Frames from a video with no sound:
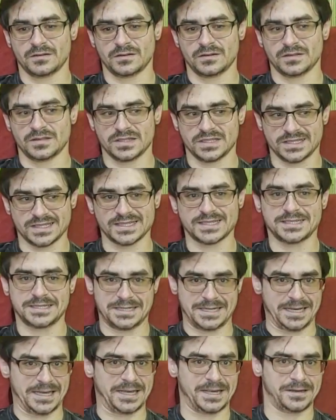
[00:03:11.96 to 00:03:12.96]
this
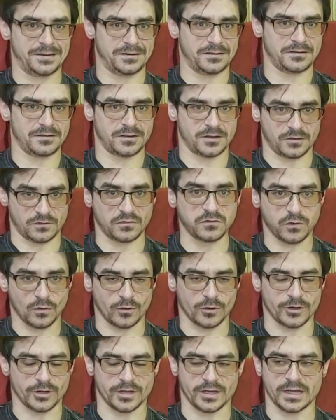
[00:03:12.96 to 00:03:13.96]
state,
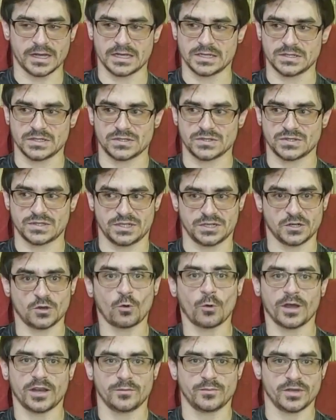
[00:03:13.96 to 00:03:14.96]
Florida, has seen
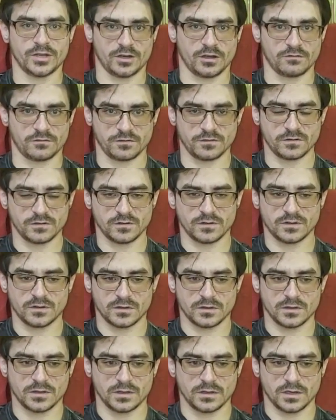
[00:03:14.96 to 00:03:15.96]
quite a bit
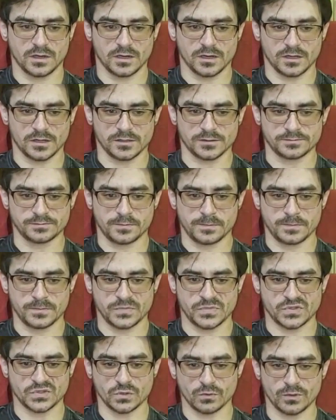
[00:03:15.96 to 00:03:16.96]
of.
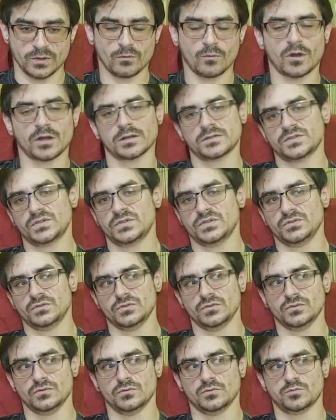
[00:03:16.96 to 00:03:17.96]
So we want
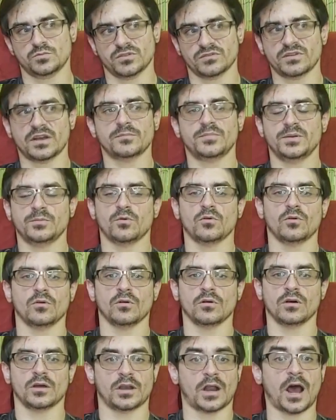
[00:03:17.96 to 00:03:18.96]
to provide
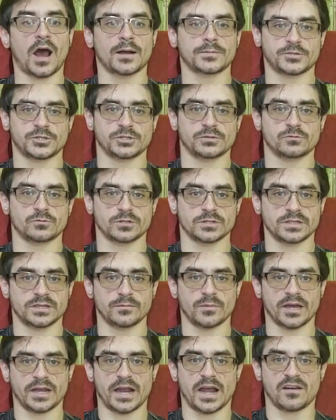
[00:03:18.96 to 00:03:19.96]
people an option where they
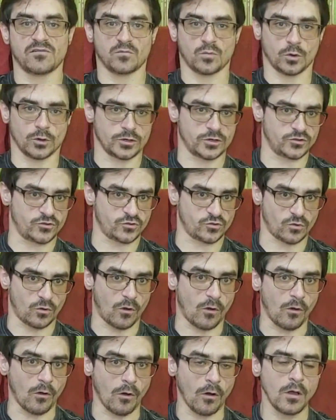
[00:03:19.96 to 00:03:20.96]
might have more
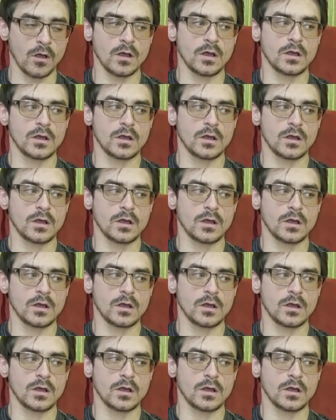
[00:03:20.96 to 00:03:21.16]
control.